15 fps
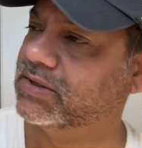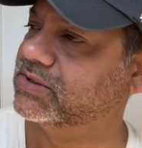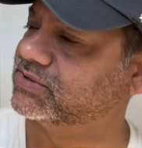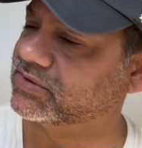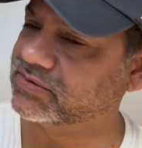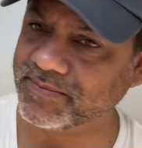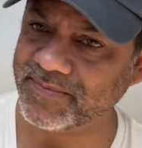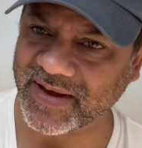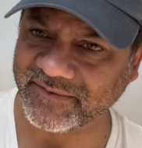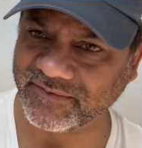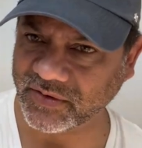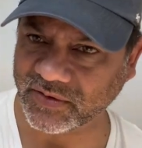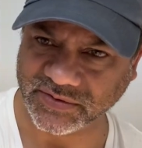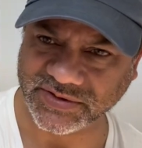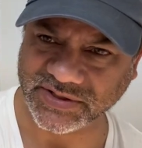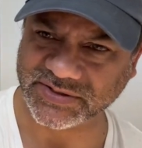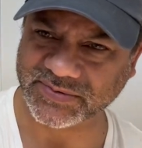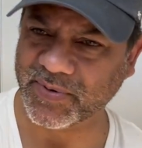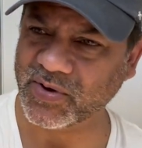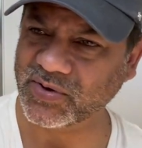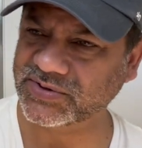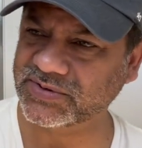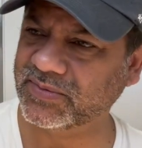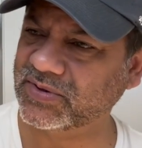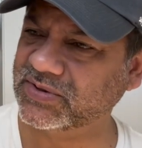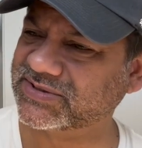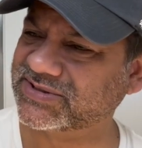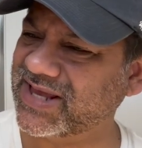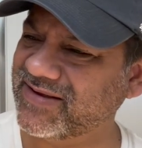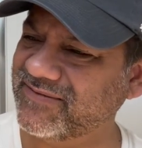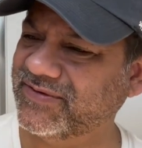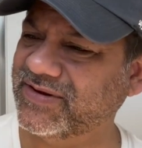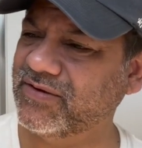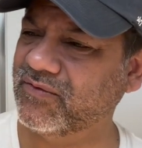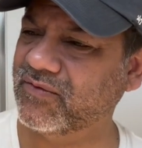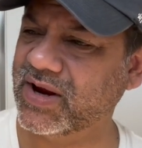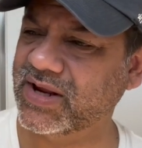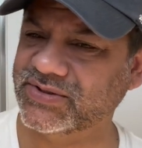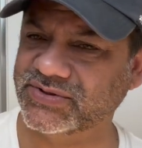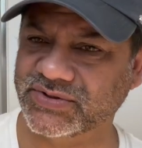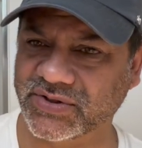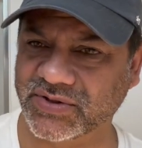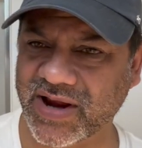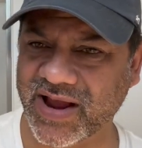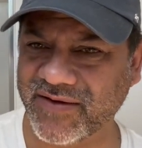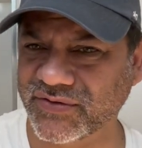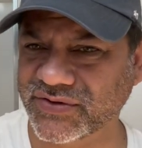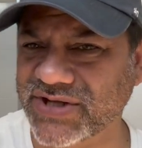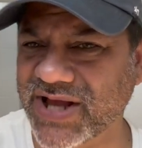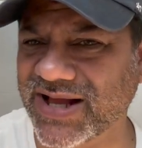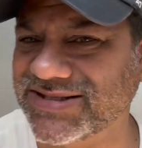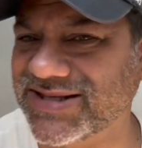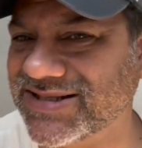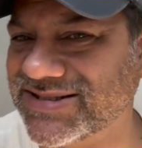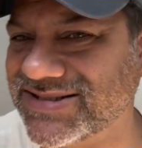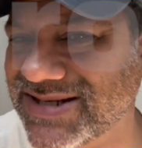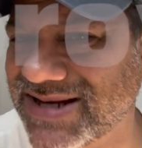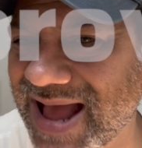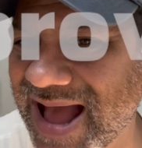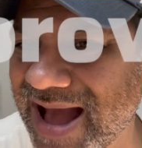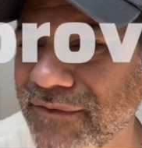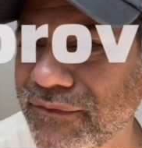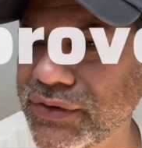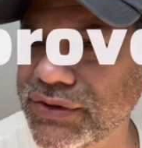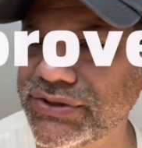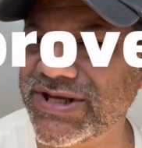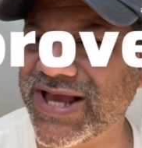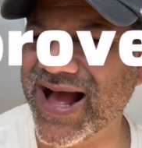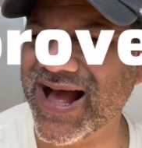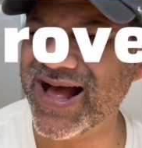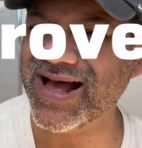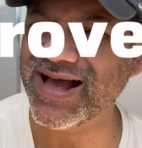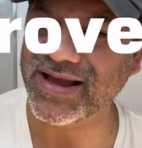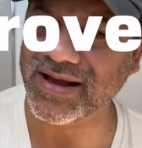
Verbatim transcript: so the bevel disposable safety razor, average guy tested, average guy